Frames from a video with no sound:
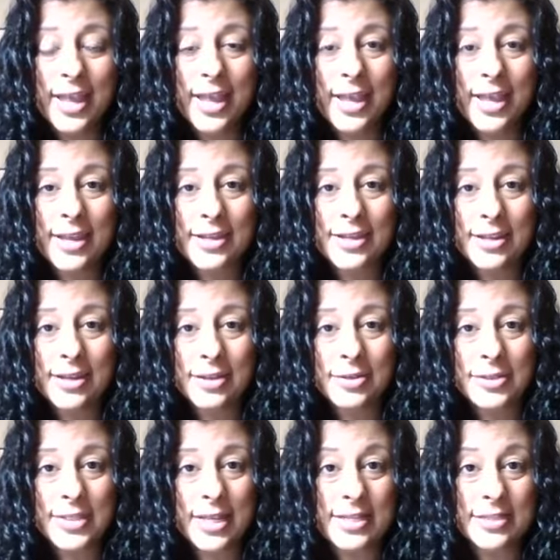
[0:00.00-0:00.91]
and
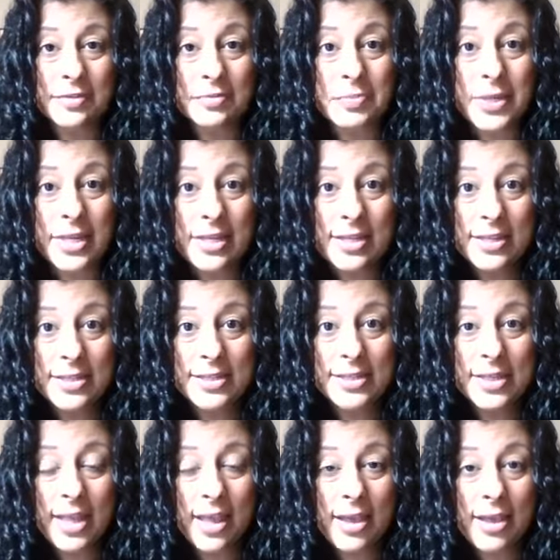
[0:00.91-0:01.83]
a sense of
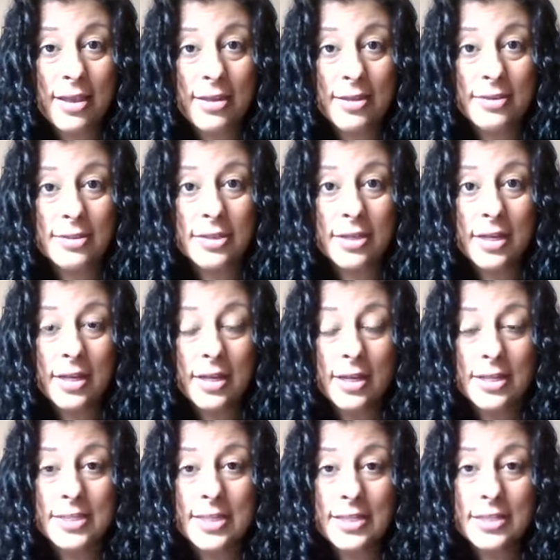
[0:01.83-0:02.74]
peace and
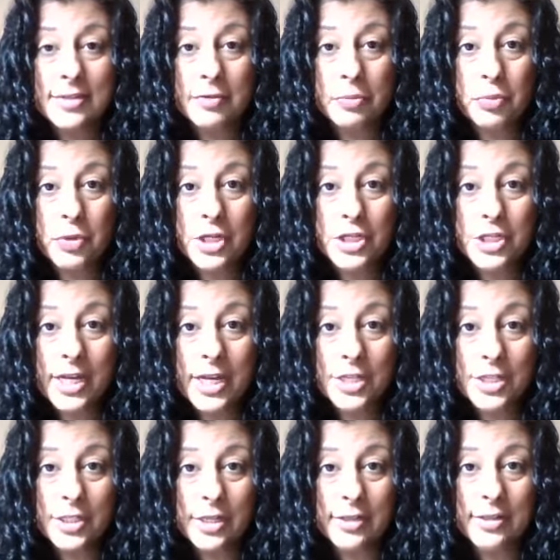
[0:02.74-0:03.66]
a sense of
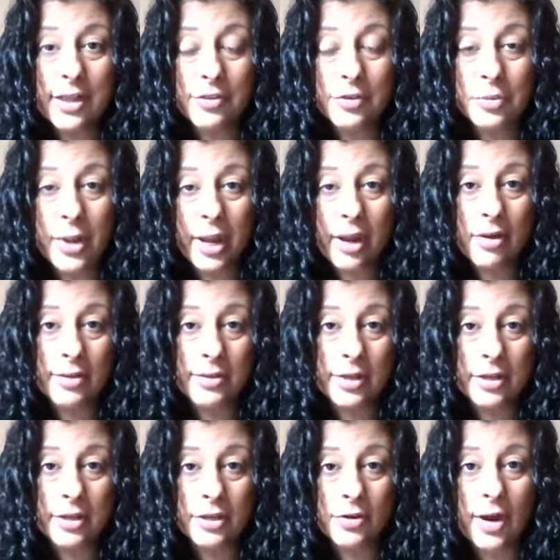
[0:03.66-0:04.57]
appreciation in the other
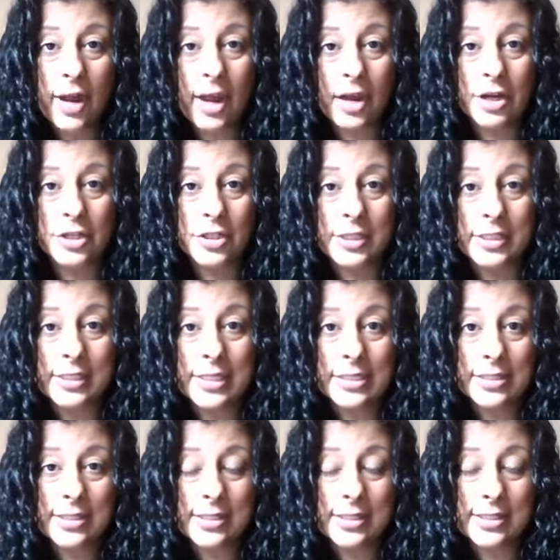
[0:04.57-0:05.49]
parent that you're actually
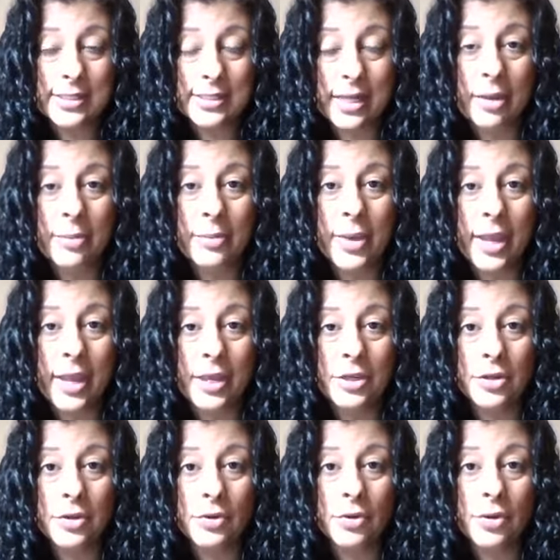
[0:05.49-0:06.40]
listening to them
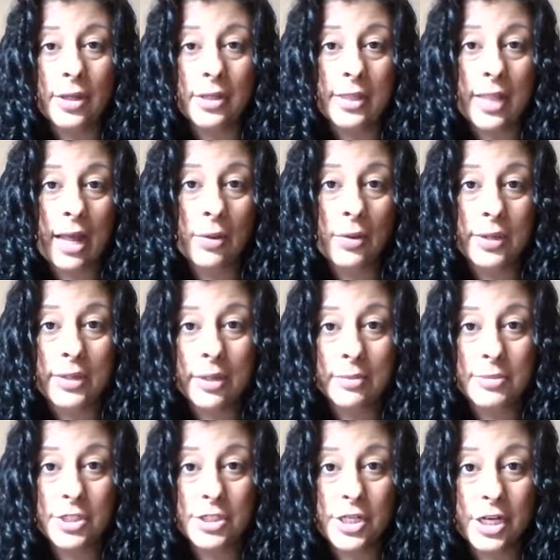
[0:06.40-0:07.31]
and you're allowing
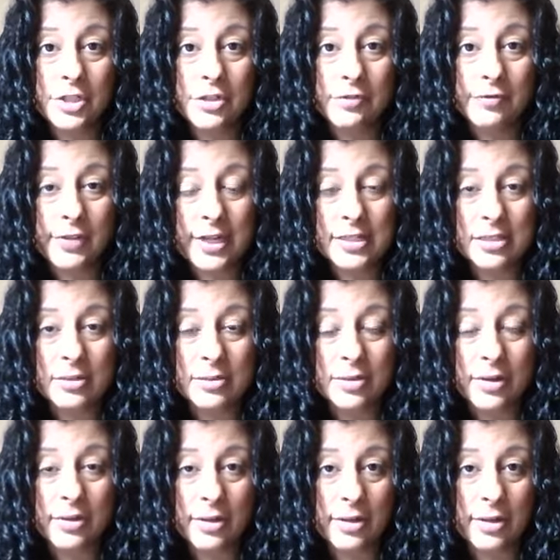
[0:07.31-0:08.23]
them to change the flex
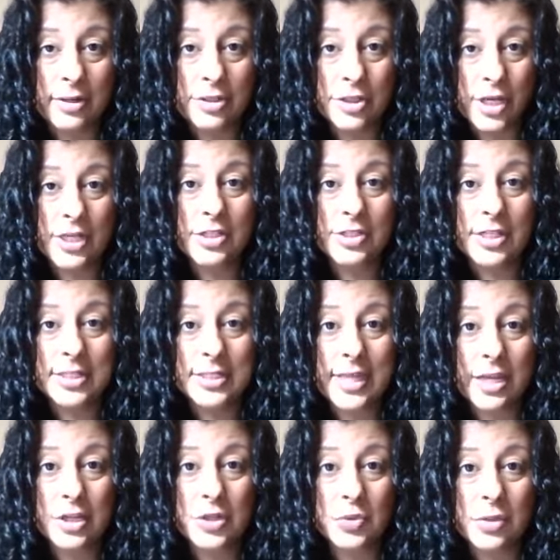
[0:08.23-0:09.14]
change the
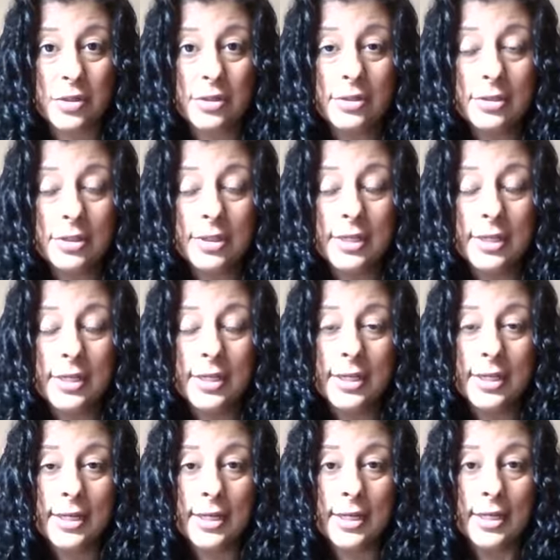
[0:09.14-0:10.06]
schedule
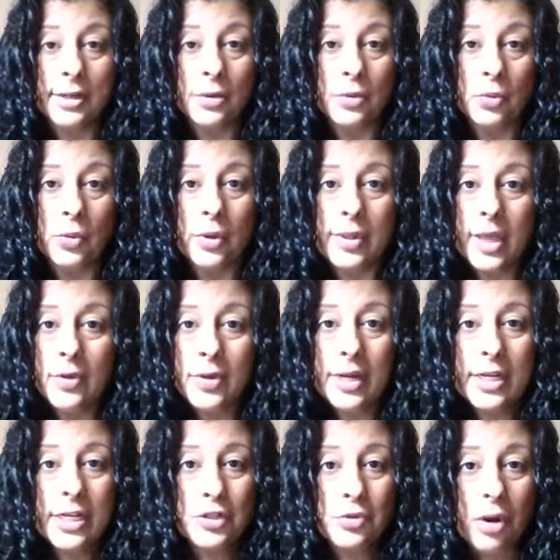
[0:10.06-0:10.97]
without
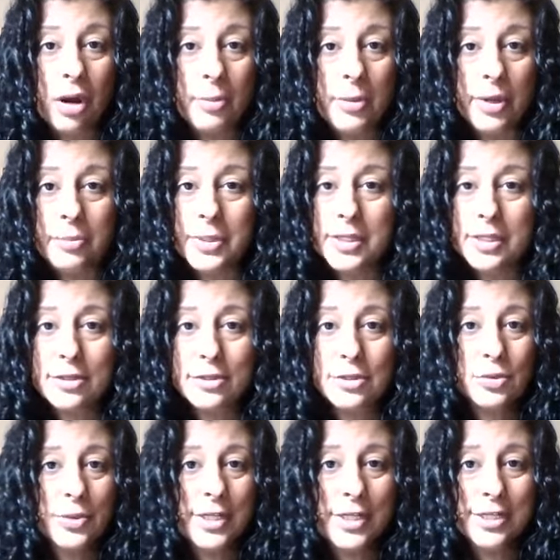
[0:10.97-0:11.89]
any drama,
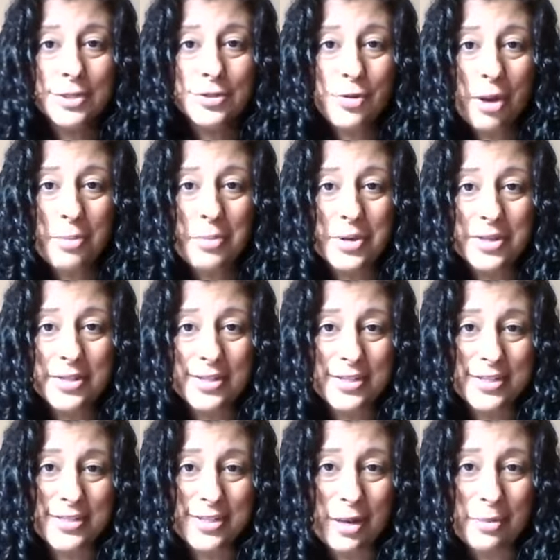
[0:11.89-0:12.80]
because who needs drama at
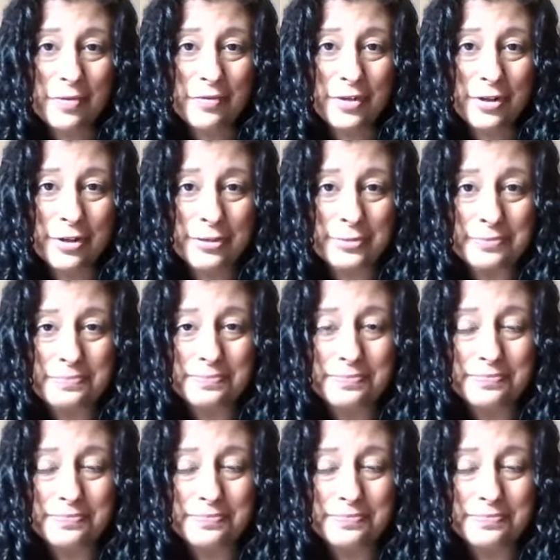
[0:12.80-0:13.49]
this time of year?